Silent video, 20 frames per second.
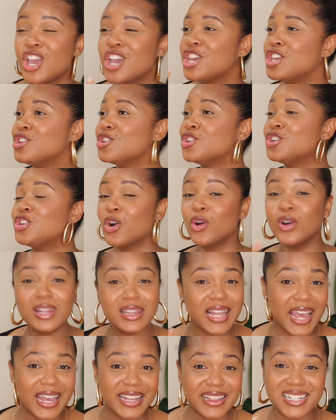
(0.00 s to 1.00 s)
you don't
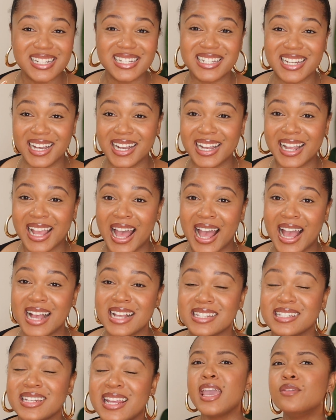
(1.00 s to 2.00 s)
like the gel
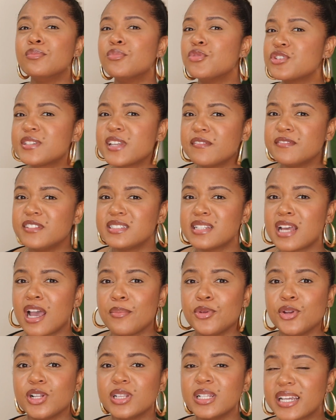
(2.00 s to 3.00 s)
cast, and most of the
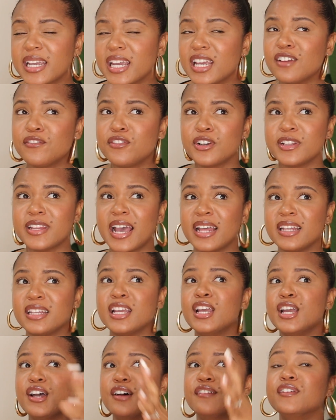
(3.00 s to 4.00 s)
time you're looking for that
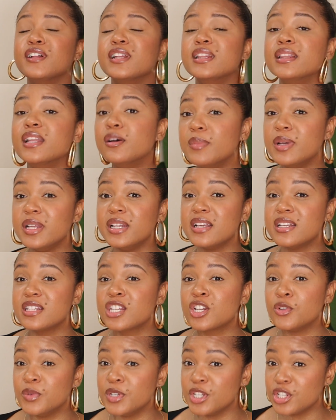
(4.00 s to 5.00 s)

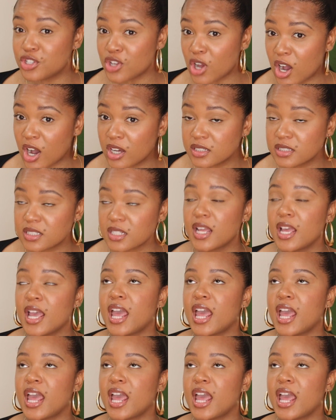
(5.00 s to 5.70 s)
voluminous result,